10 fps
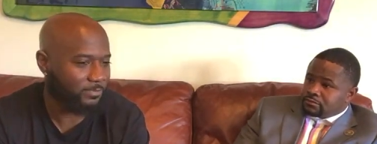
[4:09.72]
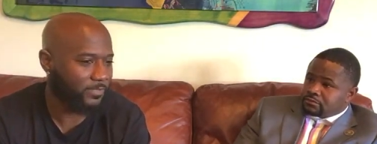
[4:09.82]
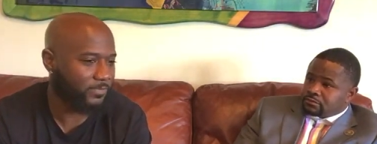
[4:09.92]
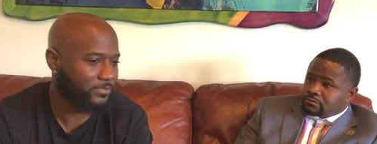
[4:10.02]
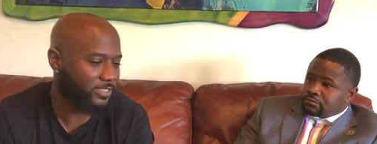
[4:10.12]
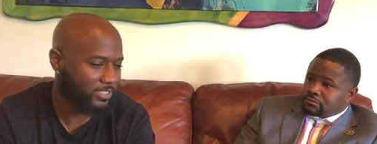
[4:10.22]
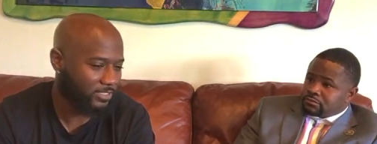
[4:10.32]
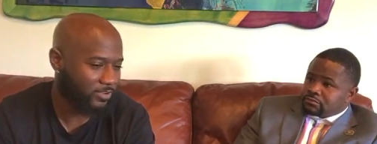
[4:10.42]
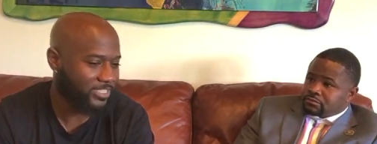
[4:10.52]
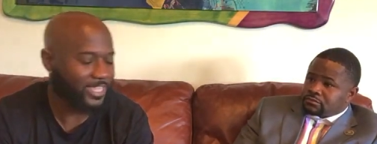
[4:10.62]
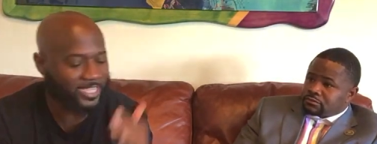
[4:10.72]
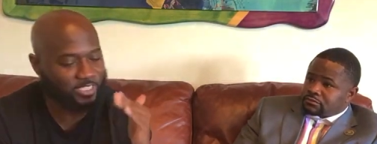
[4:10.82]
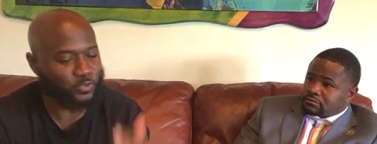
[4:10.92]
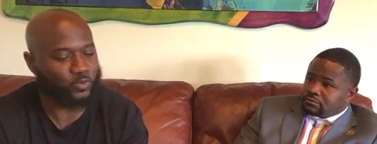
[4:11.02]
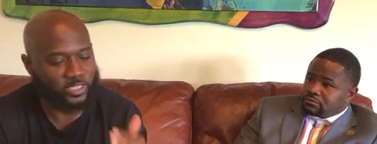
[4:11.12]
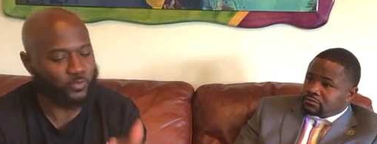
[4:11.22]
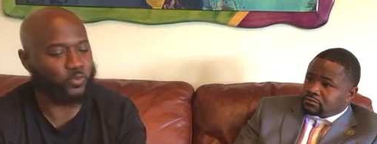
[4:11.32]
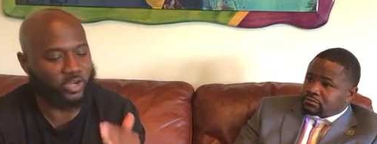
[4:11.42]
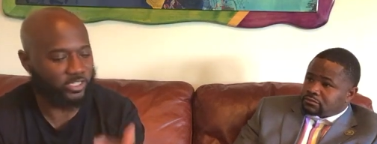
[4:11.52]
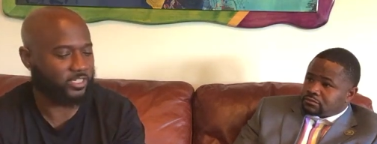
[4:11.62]
Speaker 1: to be 15 years old. It takes
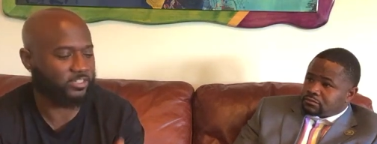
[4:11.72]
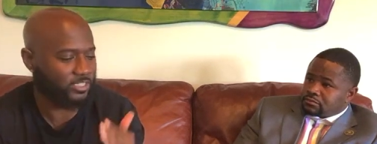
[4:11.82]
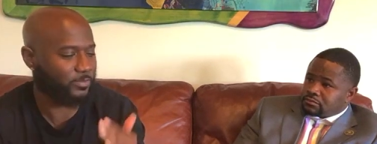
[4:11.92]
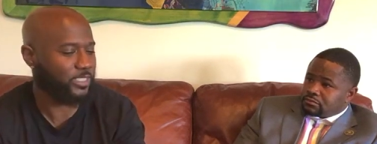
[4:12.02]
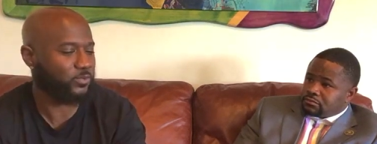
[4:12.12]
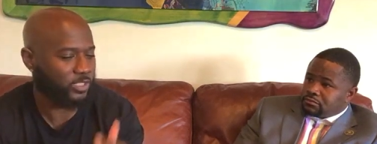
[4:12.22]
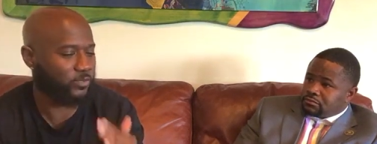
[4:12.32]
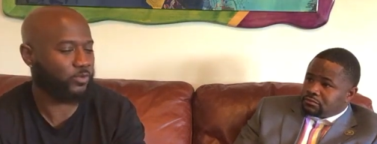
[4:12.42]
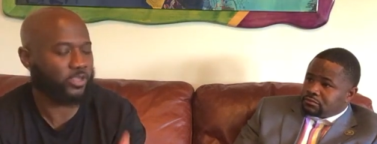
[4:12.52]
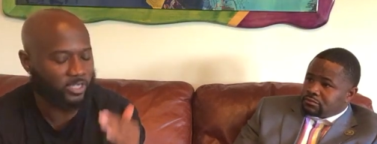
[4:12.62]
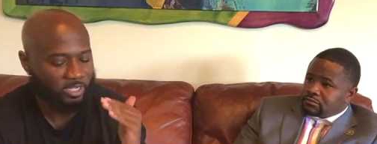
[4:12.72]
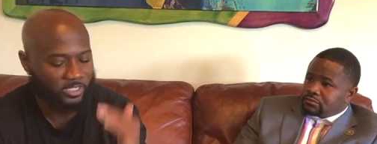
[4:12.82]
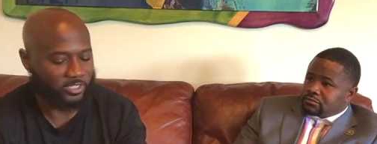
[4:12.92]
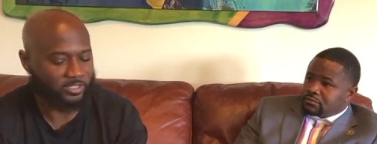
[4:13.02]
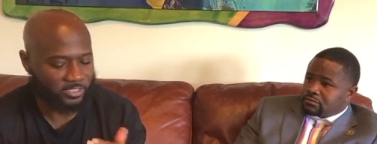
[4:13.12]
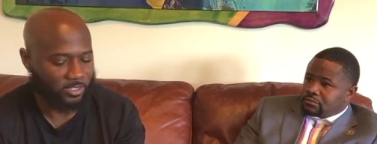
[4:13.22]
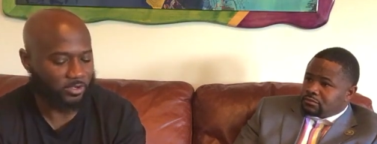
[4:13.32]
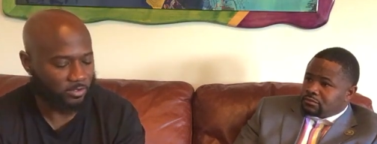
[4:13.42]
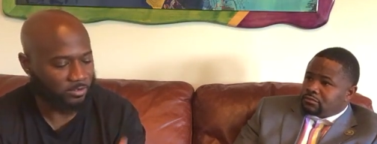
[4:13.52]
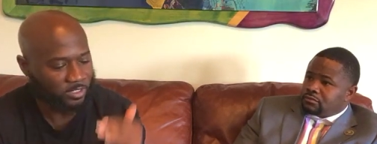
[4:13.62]
21 years to be 21 years
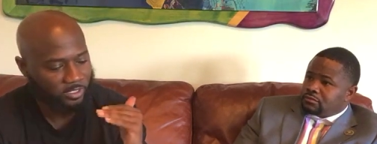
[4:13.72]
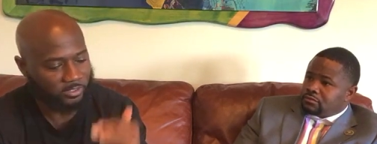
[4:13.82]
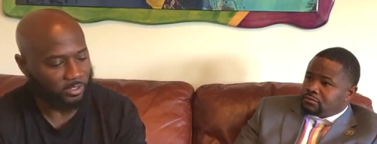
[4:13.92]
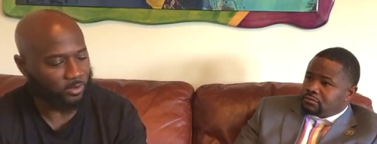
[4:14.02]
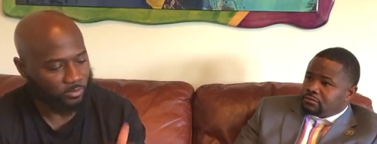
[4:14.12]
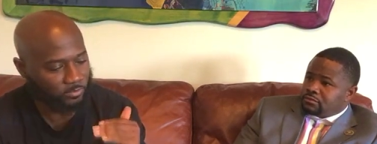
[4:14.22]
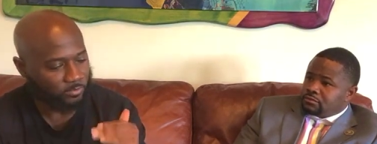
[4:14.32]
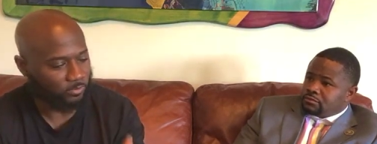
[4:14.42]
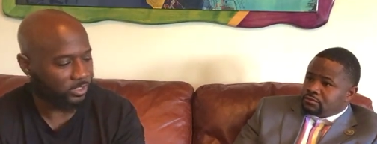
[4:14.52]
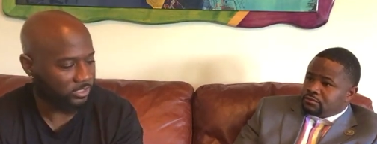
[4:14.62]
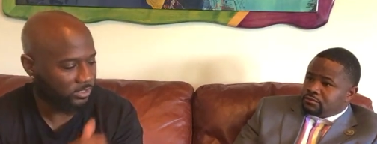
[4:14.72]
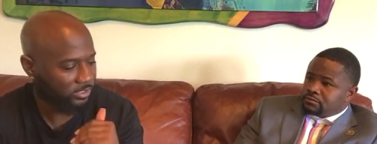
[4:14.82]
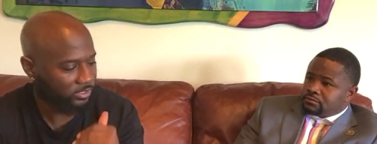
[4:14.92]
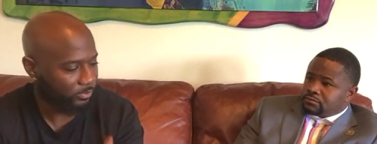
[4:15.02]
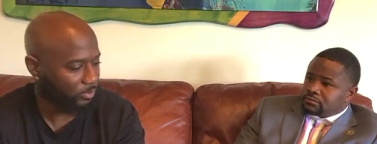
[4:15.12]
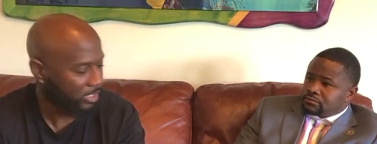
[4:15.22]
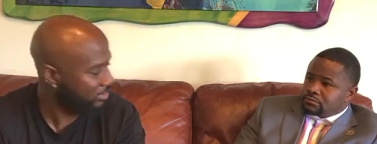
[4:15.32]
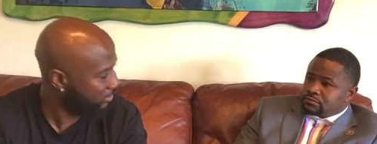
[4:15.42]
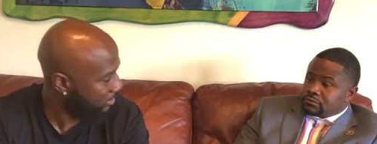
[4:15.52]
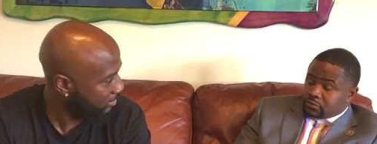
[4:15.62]
old. Don't rush your
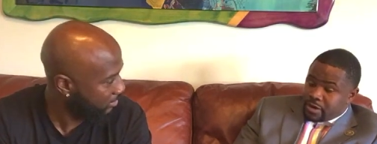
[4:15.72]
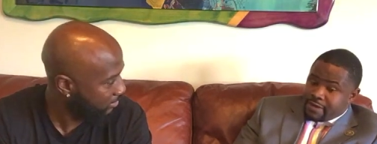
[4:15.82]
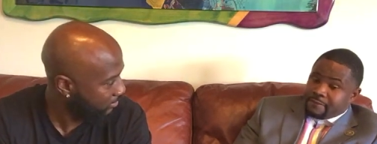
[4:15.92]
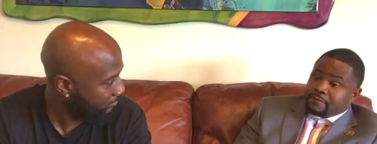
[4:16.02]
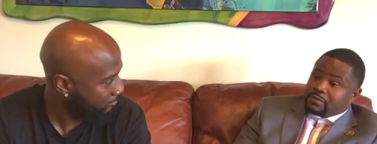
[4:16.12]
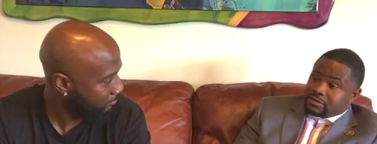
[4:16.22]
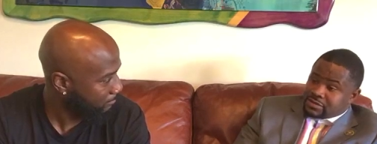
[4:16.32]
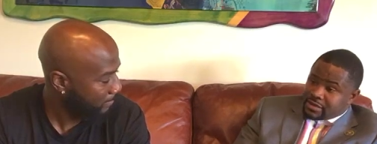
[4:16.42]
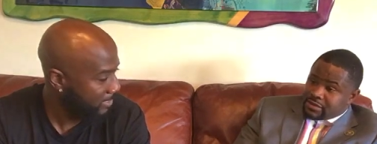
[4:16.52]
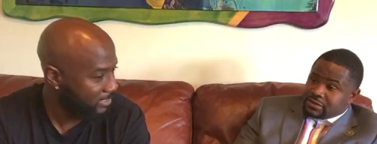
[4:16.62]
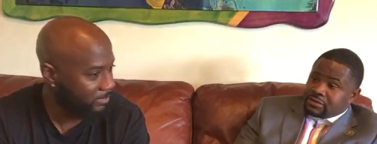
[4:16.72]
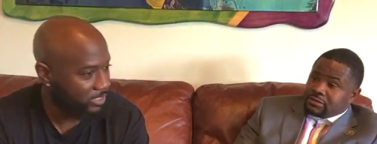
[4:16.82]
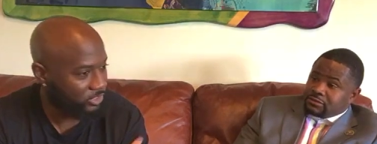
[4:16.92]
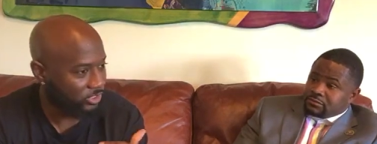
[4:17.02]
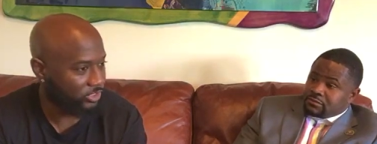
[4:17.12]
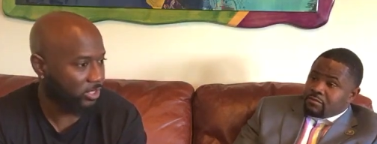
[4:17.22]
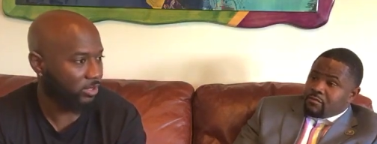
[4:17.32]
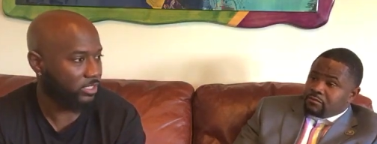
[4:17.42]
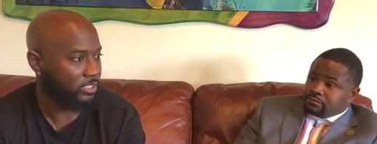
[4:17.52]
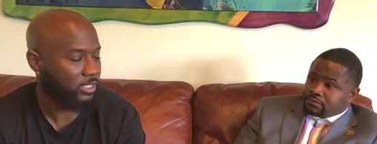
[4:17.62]
process. Right, exactly. He said, because your
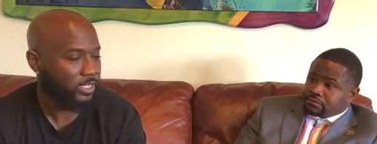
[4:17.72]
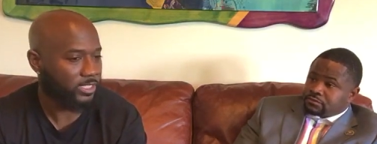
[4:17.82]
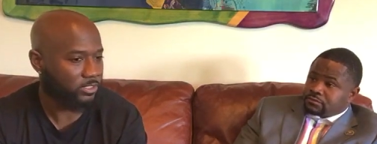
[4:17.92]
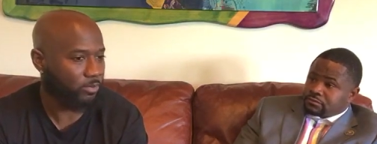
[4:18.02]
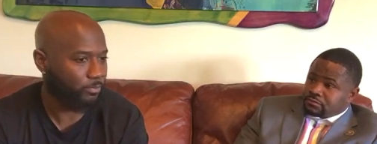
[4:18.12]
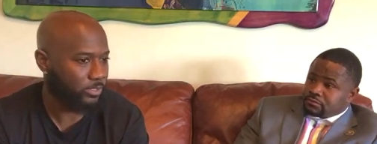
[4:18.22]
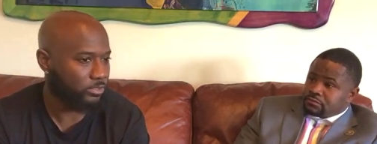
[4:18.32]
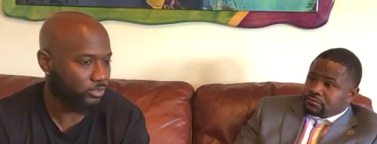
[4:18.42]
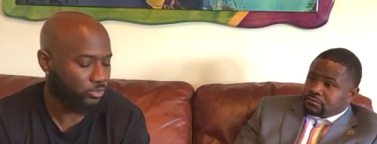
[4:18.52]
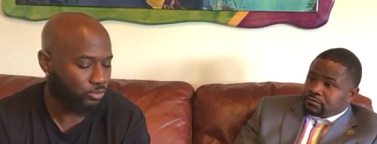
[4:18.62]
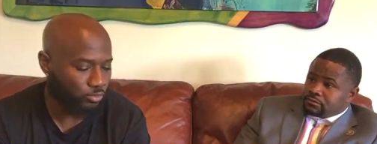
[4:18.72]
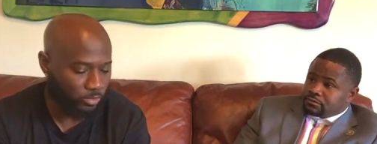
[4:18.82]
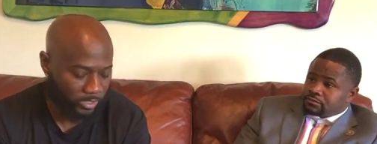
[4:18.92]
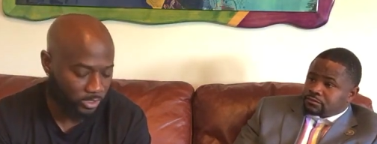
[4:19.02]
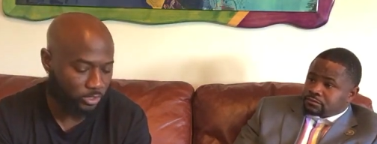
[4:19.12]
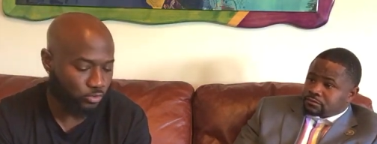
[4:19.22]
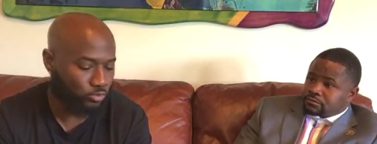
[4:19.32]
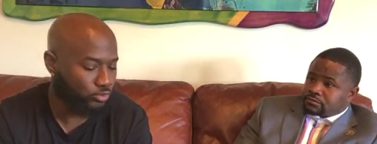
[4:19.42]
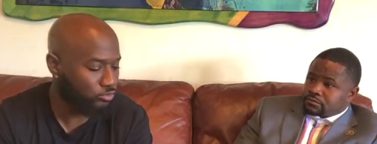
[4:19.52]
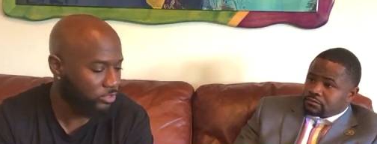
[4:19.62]
journey is going to build you into
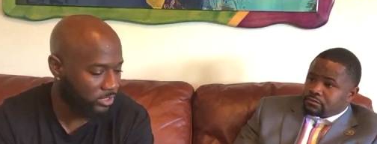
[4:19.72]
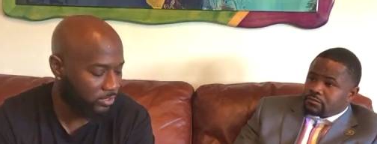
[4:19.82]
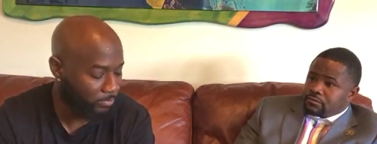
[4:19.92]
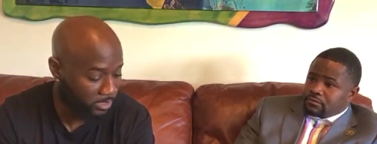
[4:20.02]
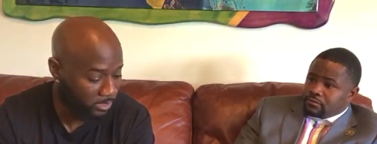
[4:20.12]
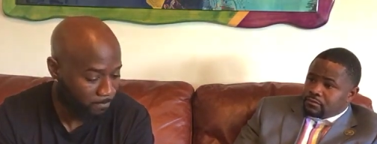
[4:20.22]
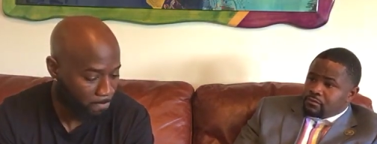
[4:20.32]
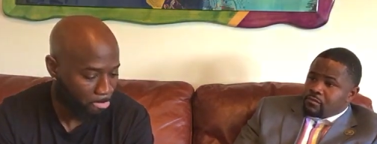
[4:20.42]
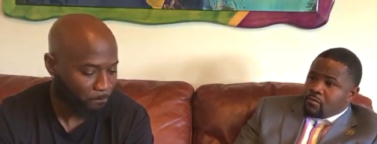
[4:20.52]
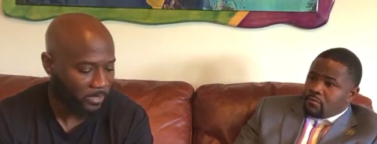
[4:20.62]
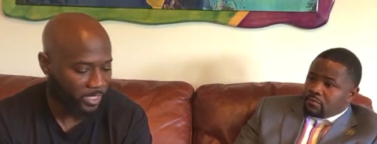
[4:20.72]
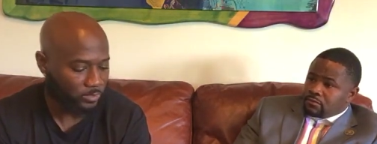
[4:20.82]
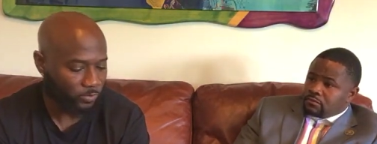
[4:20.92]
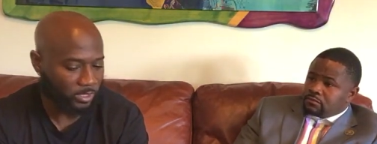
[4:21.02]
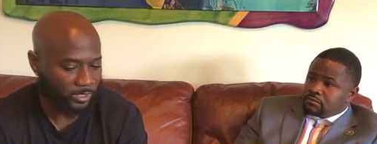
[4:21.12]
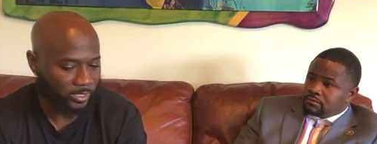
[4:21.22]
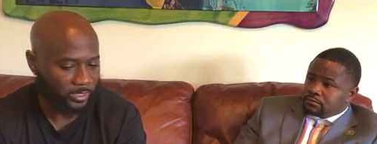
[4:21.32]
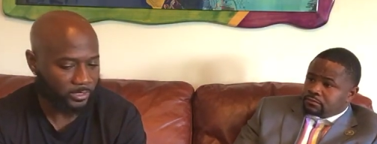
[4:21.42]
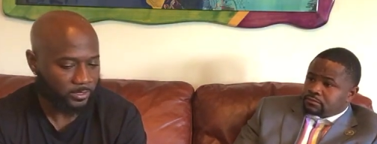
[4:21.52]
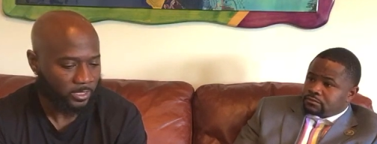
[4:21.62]
who you need to be, as well
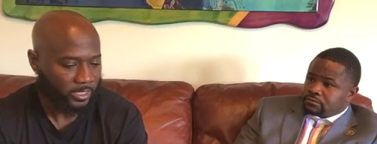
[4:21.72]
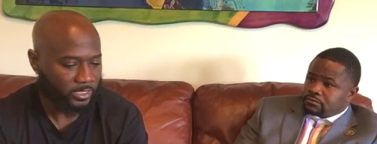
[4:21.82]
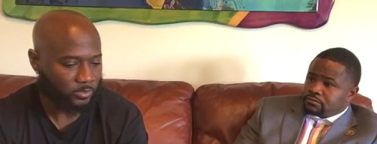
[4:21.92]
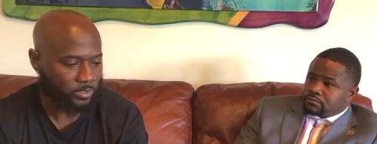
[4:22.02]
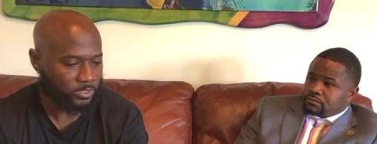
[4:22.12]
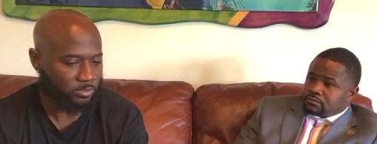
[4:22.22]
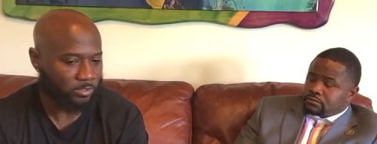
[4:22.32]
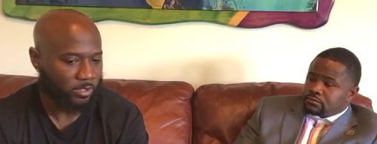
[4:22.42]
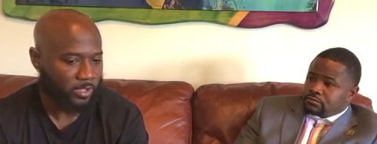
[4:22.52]
as it's going to